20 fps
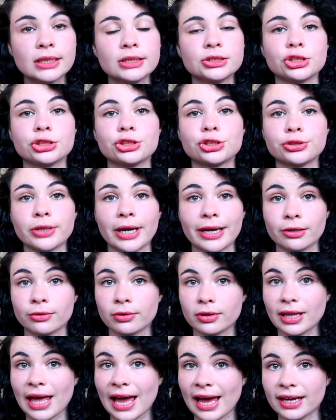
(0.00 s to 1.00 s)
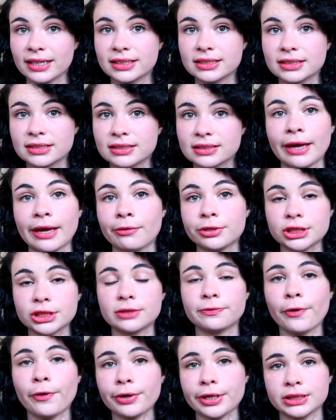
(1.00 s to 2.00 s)
Just try to relax. And I would
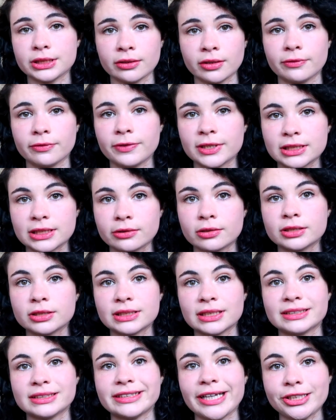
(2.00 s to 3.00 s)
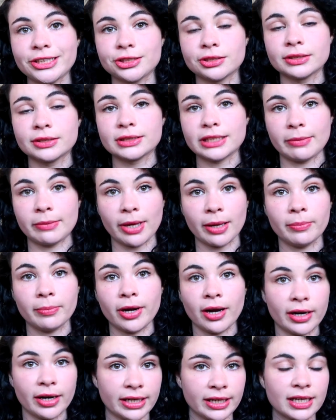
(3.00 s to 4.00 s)
just focus on the physical sensations in my
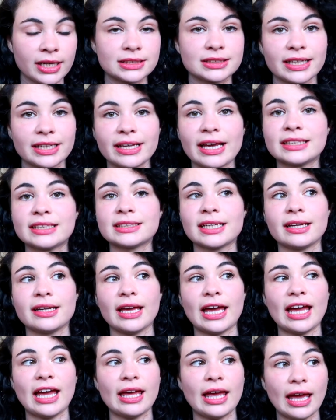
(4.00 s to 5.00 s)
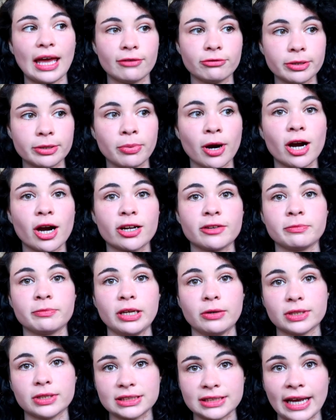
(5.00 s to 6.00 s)
body, because like I said, every part of
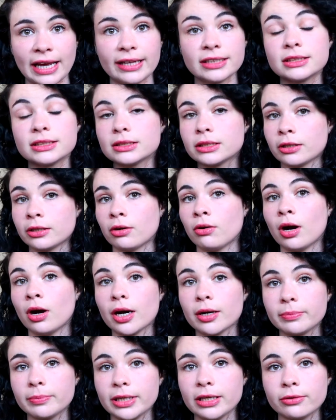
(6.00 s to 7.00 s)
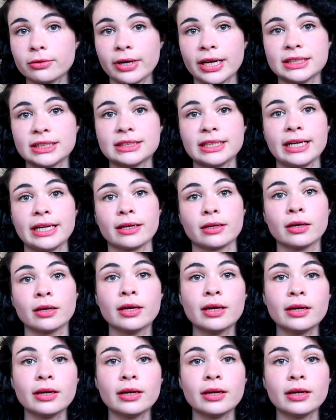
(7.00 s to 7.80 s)
me was tense, you know, heartbeat racing,